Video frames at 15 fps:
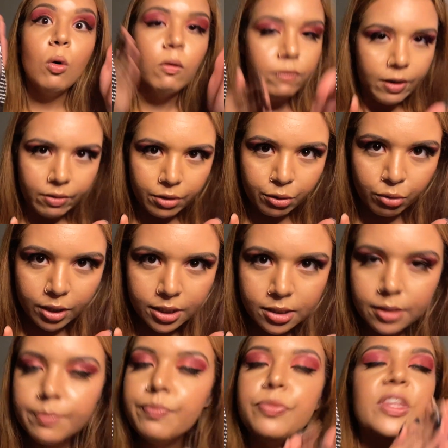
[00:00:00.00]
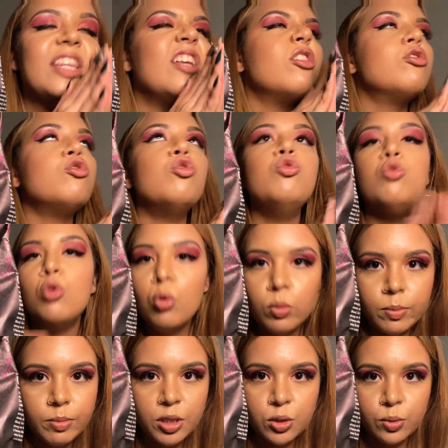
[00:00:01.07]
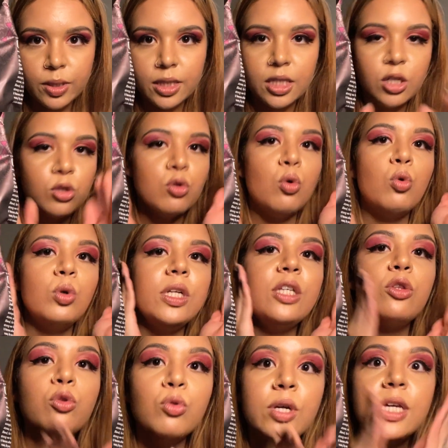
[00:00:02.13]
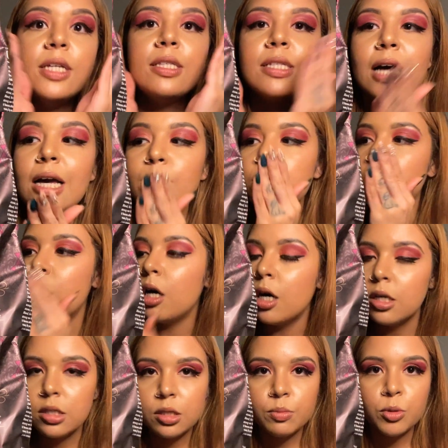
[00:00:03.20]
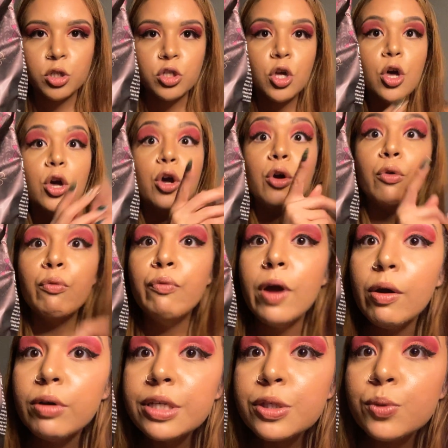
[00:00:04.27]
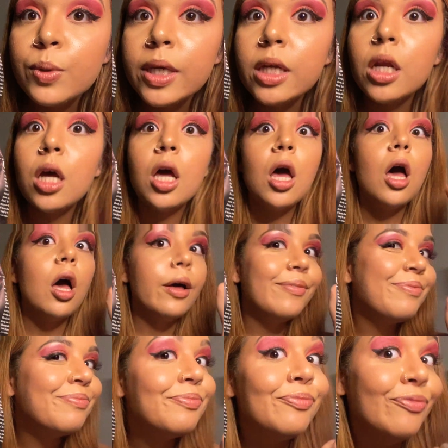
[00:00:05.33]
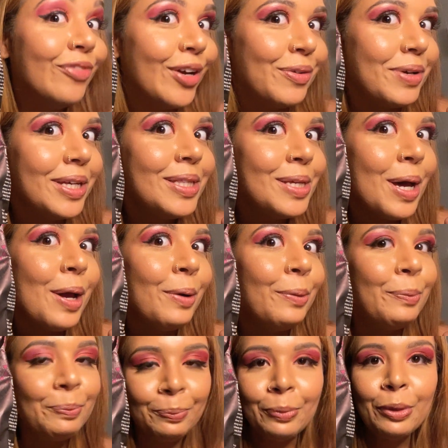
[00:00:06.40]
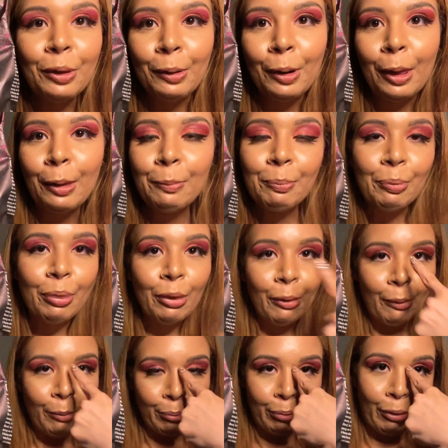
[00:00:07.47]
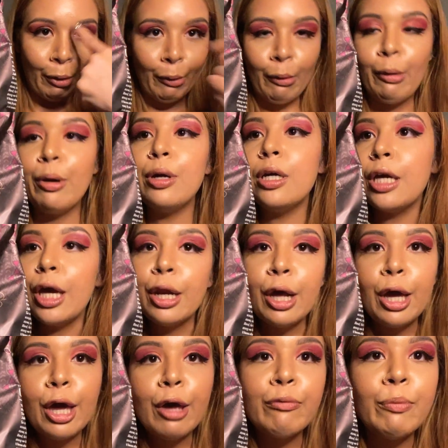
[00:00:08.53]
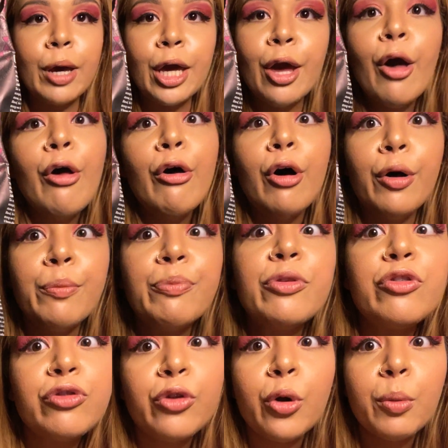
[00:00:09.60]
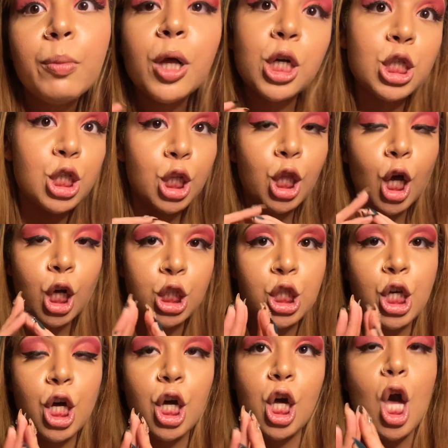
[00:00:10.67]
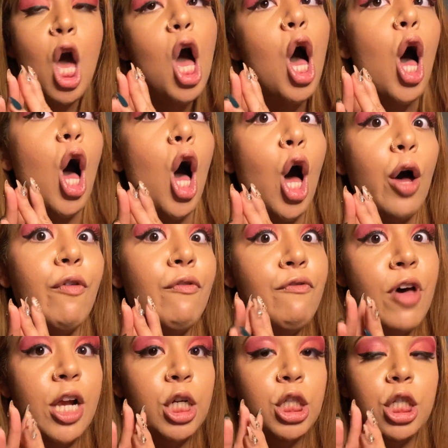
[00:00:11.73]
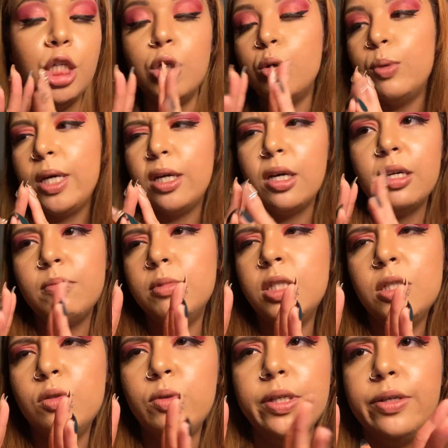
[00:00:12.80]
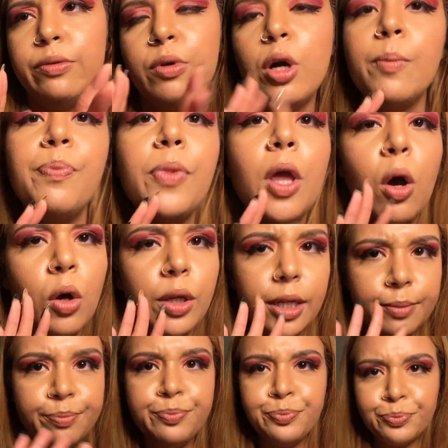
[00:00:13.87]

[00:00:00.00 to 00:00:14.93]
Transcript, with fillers: or very crazy. There's no in between. There's only three types of customers very sweet, very entitled, like, can I have my um Starbucks latte uh venti? Oh wait, I'm doing it wrong. Hold on.